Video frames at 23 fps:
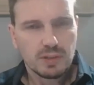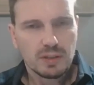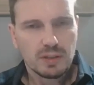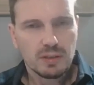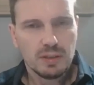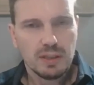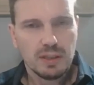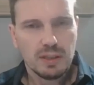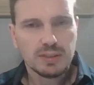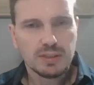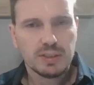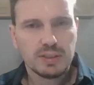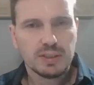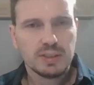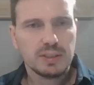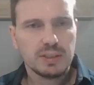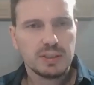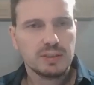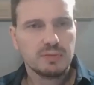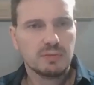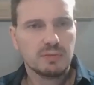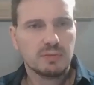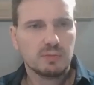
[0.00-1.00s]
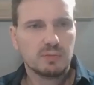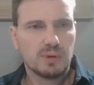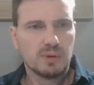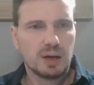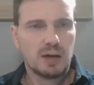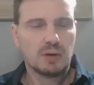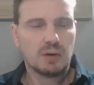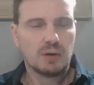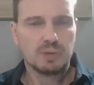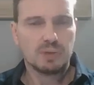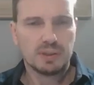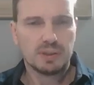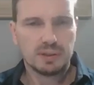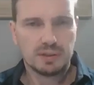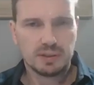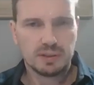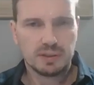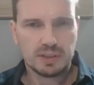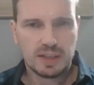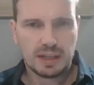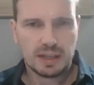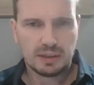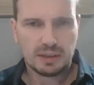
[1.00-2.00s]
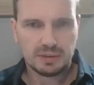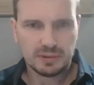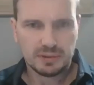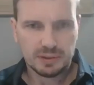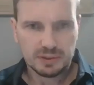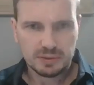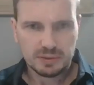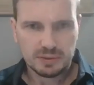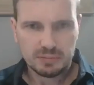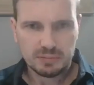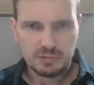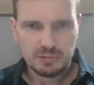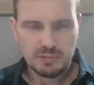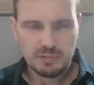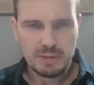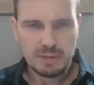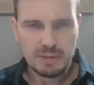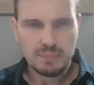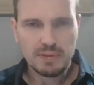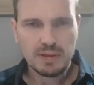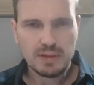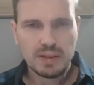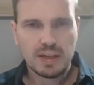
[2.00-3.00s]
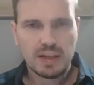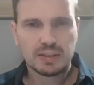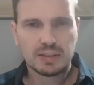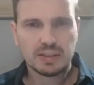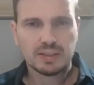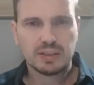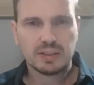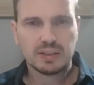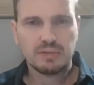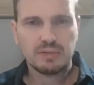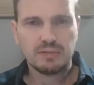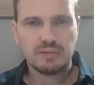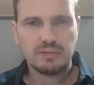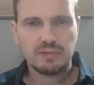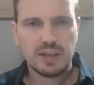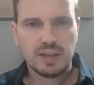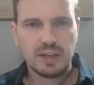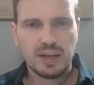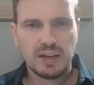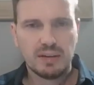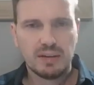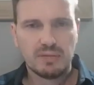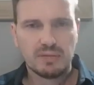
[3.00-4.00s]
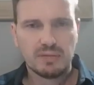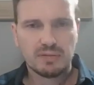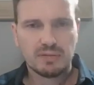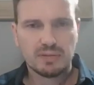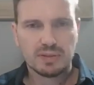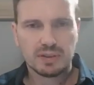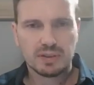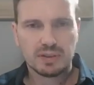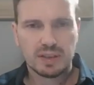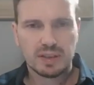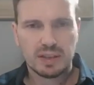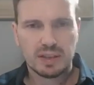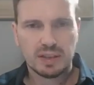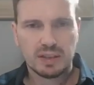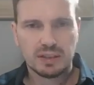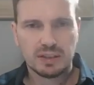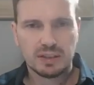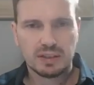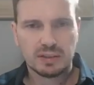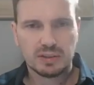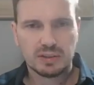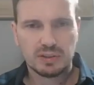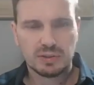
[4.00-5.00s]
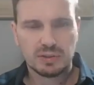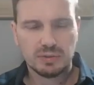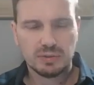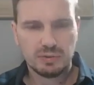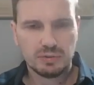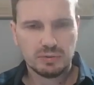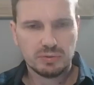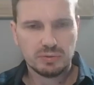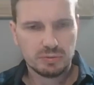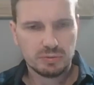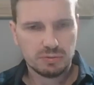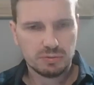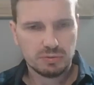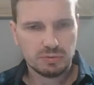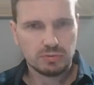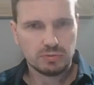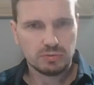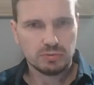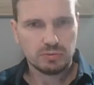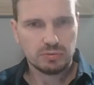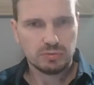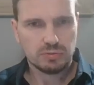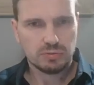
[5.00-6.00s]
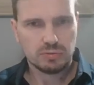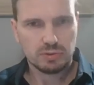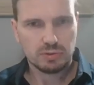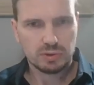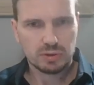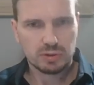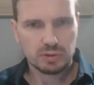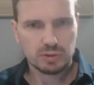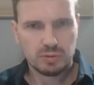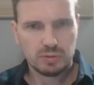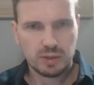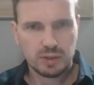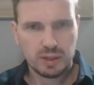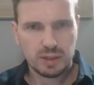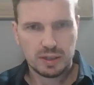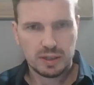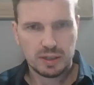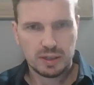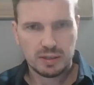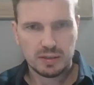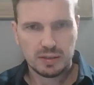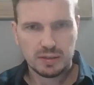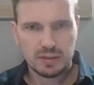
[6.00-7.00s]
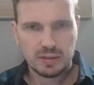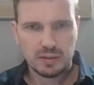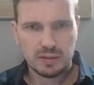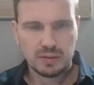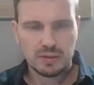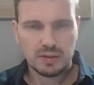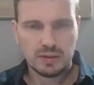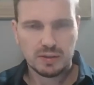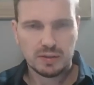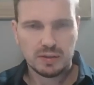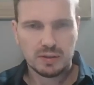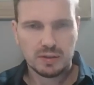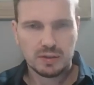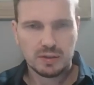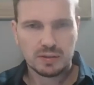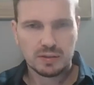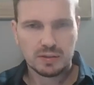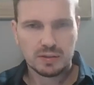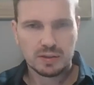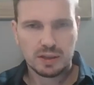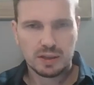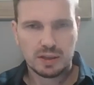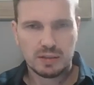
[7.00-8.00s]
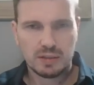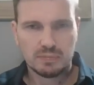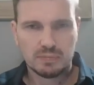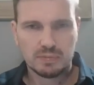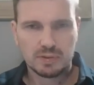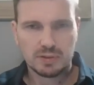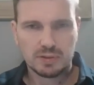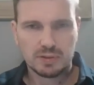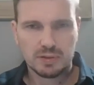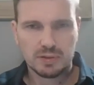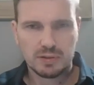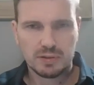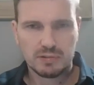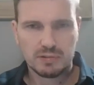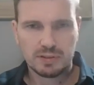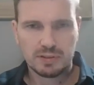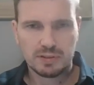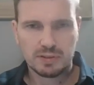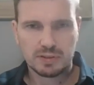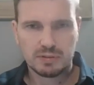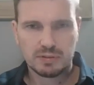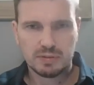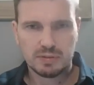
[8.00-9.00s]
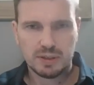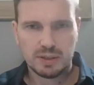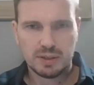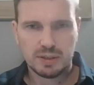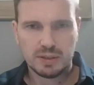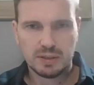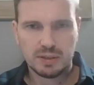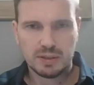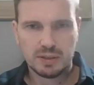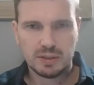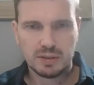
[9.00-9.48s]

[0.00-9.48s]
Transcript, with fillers: let's see how we're going to tackle this. Remember that if we have, say, 2 squared times 3 squared.